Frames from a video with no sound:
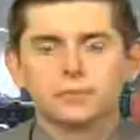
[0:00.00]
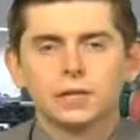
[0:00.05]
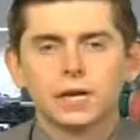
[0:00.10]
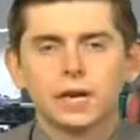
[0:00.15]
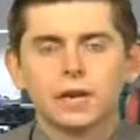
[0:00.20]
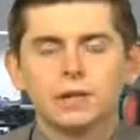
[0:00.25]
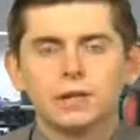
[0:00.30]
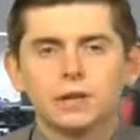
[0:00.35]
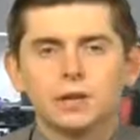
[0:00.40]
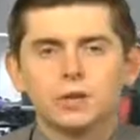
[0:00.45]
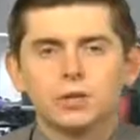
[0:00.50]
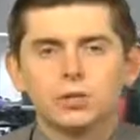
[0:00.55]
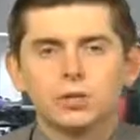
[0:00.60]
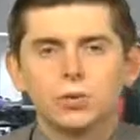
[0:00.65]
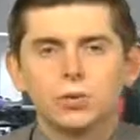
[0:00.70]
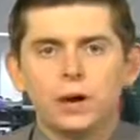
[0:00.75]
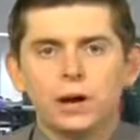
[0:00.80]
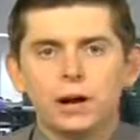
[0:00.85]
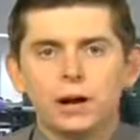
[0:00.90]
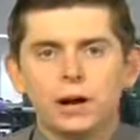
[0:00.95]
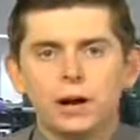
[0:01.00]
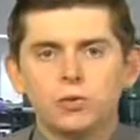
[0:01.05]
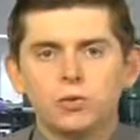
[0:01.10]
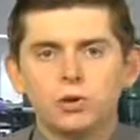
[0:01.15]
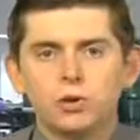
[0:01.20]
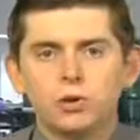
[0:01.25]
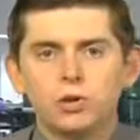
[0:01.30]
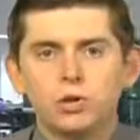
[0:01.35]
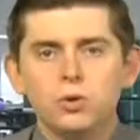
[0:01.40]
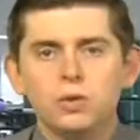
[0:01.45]
And thanks to
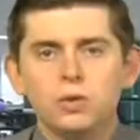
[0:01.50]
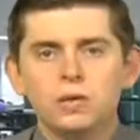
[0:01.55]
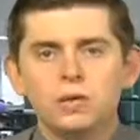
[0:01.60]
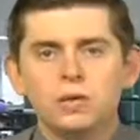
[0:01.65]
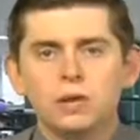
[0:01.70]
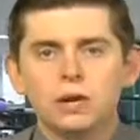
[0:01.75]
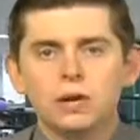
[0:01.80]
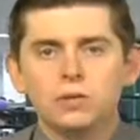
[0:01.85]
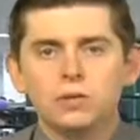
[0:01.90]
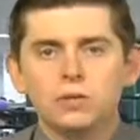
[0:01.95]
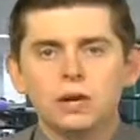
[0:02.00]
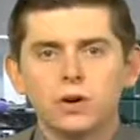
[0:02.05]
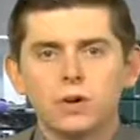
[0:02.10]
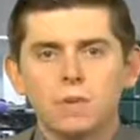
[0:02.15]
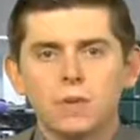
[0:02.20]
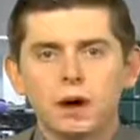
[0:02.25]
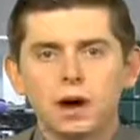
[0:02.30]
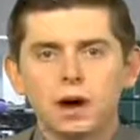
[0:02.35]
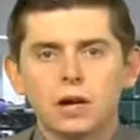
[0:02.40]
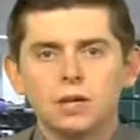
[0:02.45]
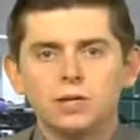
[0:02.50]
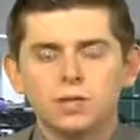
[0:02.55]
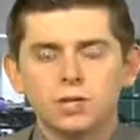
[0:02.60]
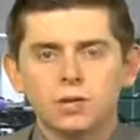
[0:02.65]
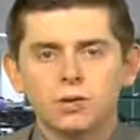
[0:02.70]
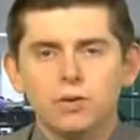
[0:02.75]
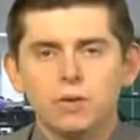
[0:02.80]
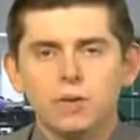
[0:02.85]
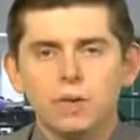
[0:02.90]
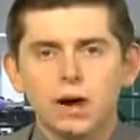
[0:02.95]
Gerardo, UN Secretary
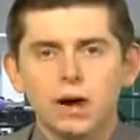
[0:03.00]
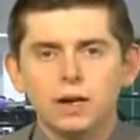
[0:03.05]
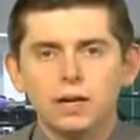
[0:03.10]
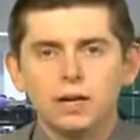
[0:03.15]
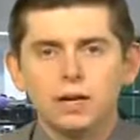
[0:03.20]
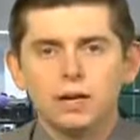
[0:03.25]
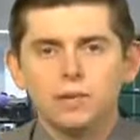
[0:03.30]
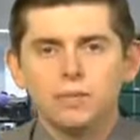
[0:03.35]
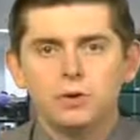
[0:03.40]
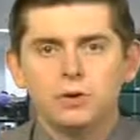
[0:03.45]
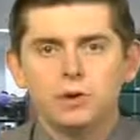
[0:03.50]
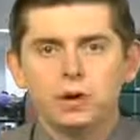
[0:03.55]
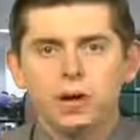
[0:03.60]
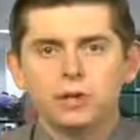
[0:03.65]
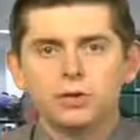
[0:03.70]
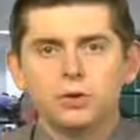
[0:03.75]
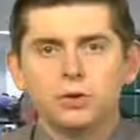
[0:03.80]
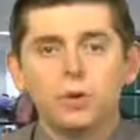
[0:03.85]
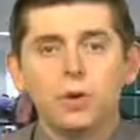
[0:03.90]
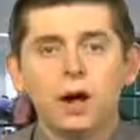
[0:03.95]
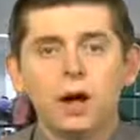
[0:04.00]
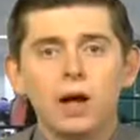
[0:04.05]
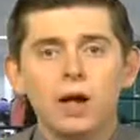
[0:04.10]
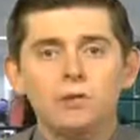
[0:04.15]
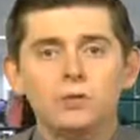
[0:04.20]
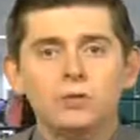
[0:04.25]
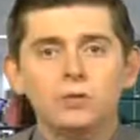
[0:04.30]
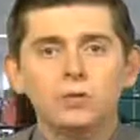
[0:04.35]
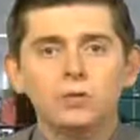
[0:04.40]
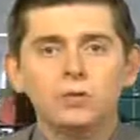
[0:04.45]
General Ban Ki-moon has
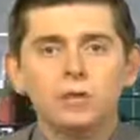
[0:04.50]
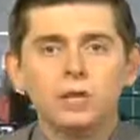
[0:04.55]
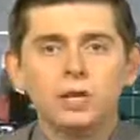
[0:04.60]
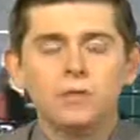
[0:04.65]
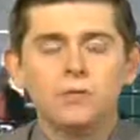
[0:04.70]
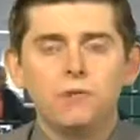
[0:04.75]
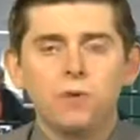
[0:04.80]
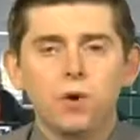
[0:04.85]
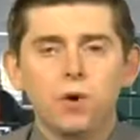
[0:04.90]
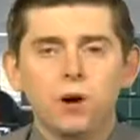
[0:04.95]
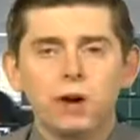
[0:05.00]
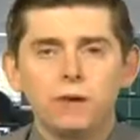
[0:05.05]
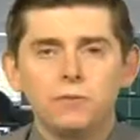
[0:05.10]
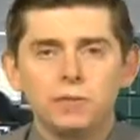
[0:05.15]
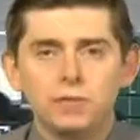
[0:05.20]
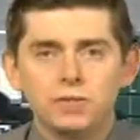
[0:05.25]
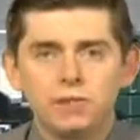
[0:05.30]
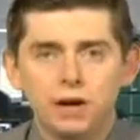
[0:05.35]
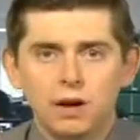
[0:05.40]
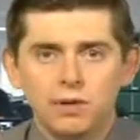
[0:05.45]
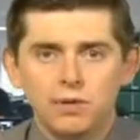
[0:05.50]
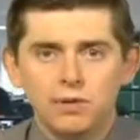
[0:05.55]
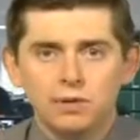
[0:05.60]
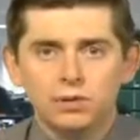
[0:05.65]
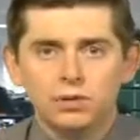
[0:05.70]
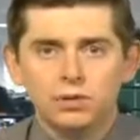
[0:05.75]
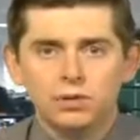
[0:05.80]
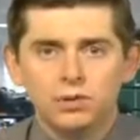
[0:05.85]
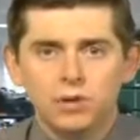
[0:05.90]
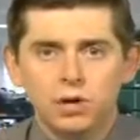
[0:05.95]
arrived to see for himself the
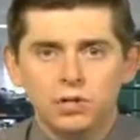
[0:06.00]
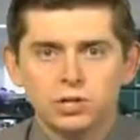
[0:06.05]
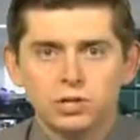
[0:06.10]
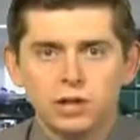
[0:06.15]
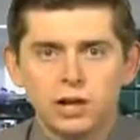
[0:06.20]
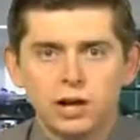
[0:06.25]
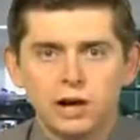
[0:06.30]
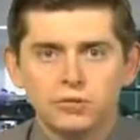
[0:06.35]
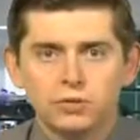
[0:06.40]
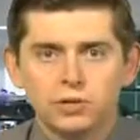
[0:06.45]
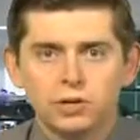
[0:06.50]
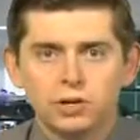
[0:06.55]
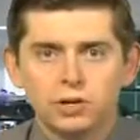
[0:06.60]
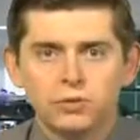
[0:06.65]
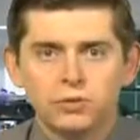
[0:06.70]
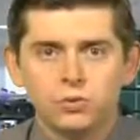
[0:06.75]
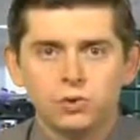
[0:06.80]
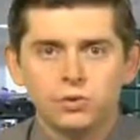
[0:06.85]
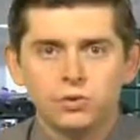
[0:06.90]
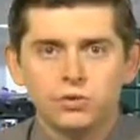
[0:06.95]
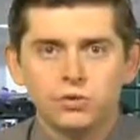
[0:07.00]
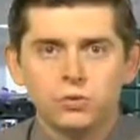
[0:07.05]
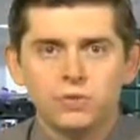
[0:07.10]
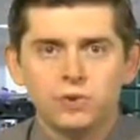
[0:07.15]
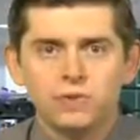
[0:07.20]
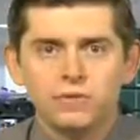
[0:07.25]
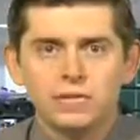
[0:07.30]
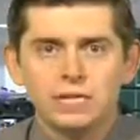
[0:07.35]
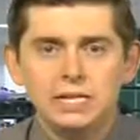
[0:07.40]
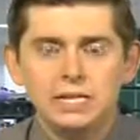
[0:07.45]
destruction after Israel's
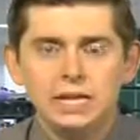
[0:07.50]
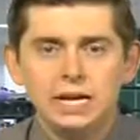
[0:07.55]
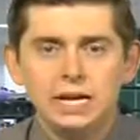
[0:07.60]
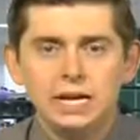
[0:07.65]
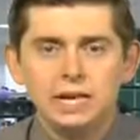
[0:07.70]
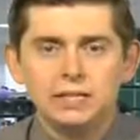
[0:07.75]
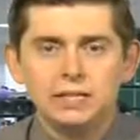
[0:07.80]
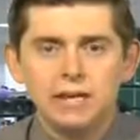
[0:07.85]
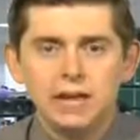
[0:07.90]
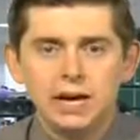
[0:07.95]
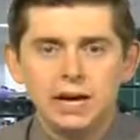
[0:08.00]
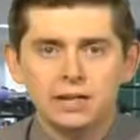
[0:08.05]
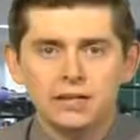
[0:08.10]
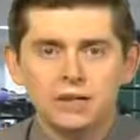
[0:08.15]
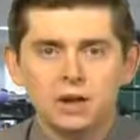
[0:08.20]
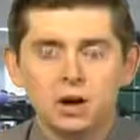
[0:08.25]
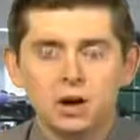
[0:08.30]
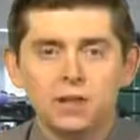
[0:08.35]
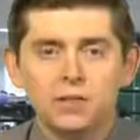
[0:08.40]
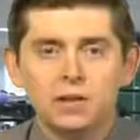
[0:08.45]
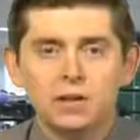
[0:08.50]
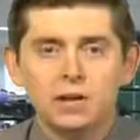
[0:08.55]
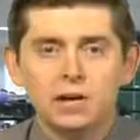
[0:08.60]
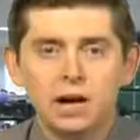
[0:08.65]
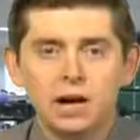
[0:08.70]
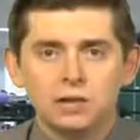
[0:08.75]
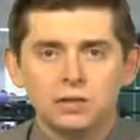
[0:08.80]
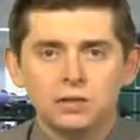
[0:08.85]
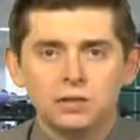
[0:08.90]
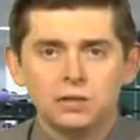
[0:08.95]
50-day attacks on the
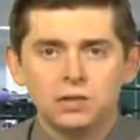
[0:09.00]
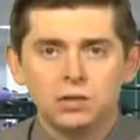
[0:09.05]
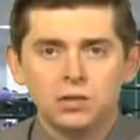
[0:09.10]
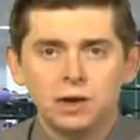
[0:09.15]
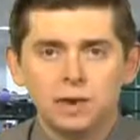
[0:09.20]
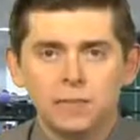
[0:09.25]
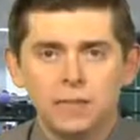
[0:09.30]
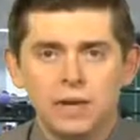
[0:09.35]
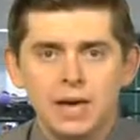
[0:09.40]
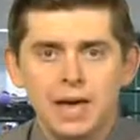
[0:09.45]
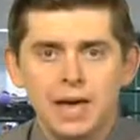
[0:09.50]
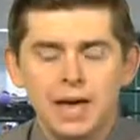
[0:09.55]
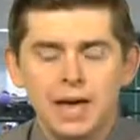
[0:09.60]
Gaza Strip.